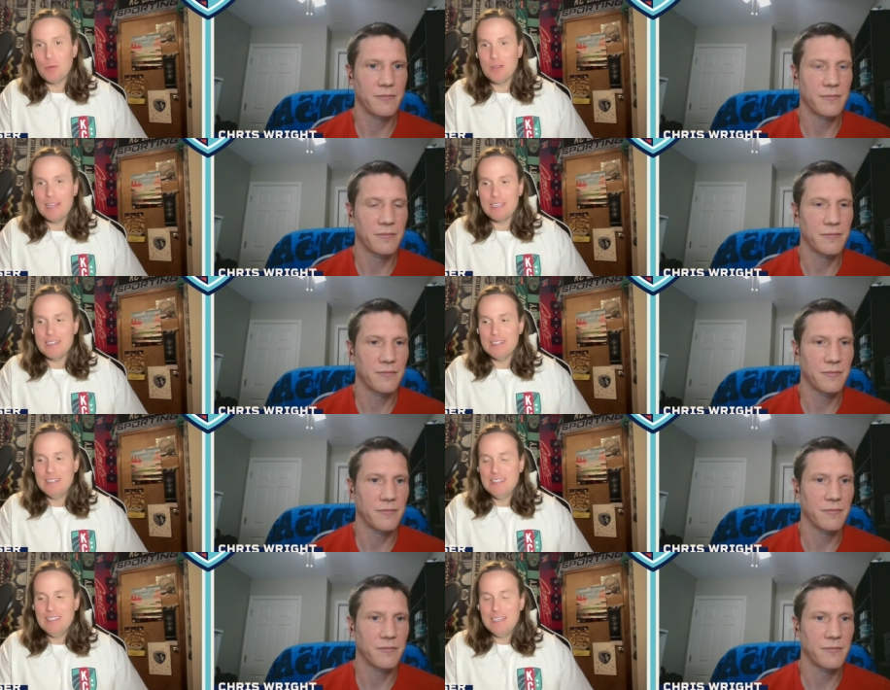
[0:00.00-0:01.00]
Speaker 1: It's more like a,
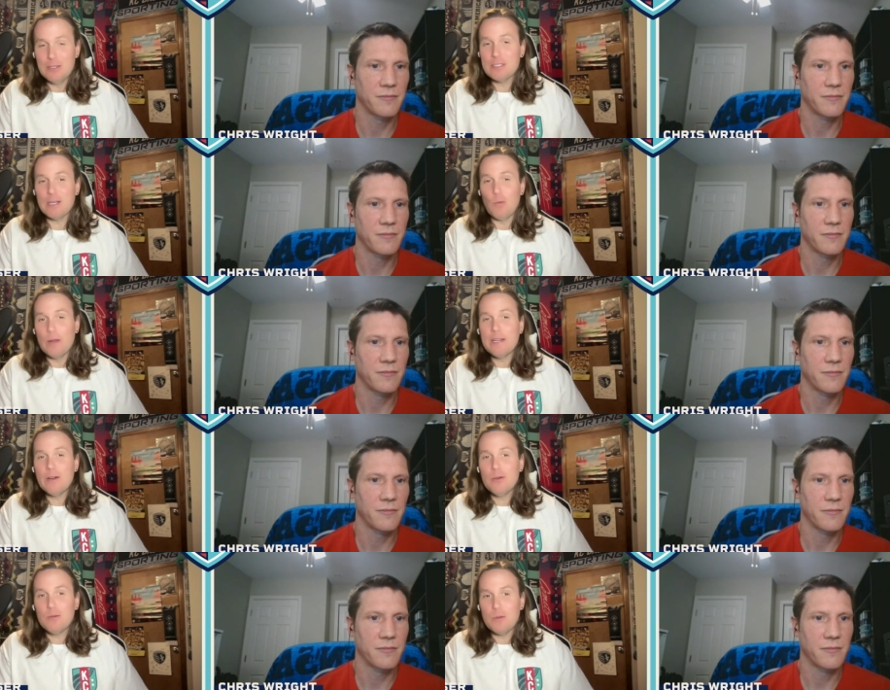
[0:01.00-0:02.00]
it looks like a
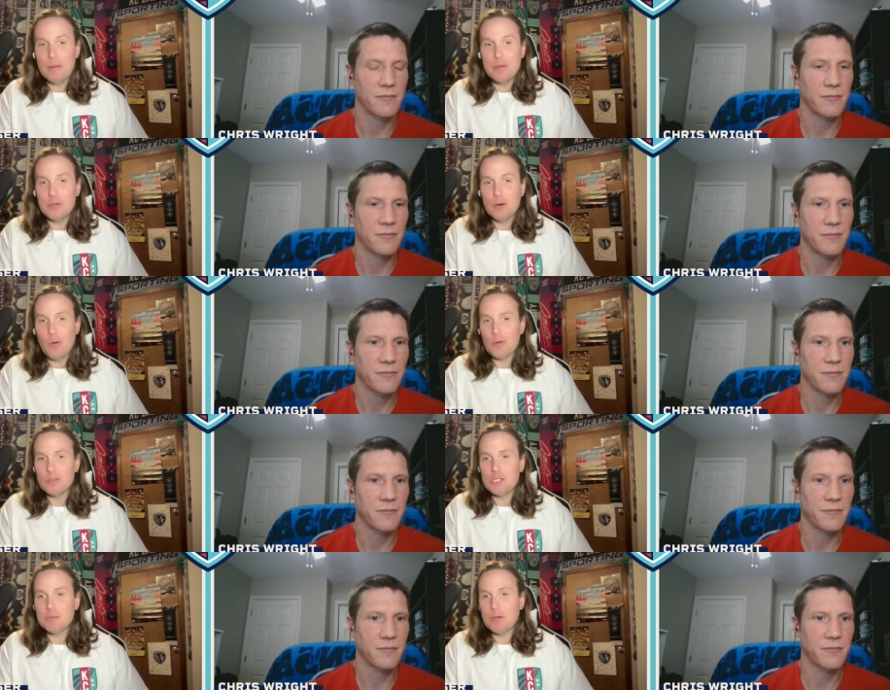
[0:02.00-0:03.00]
window where maybe you go order
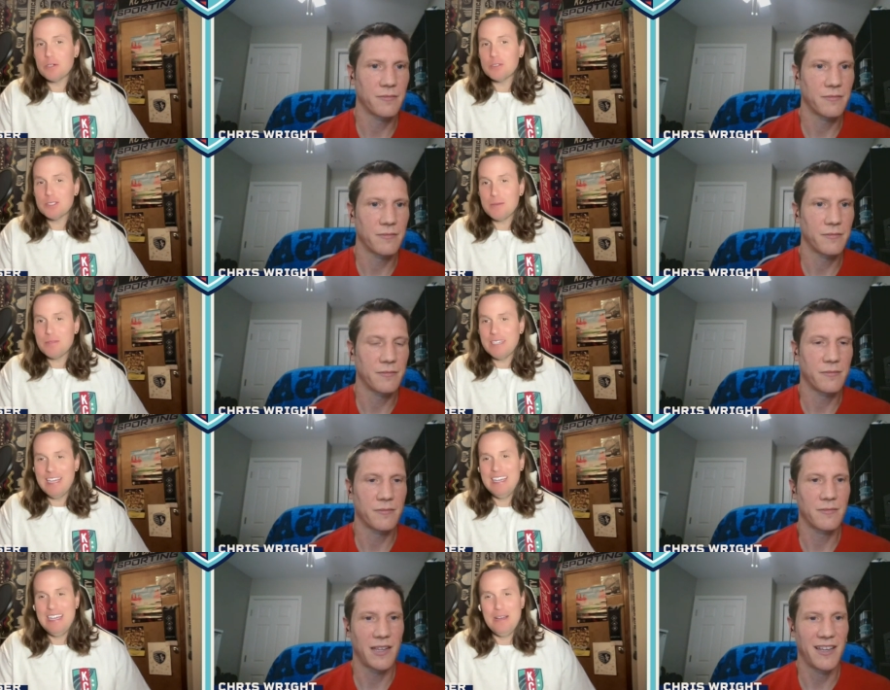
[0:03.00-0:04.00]
cheeseburgers or something,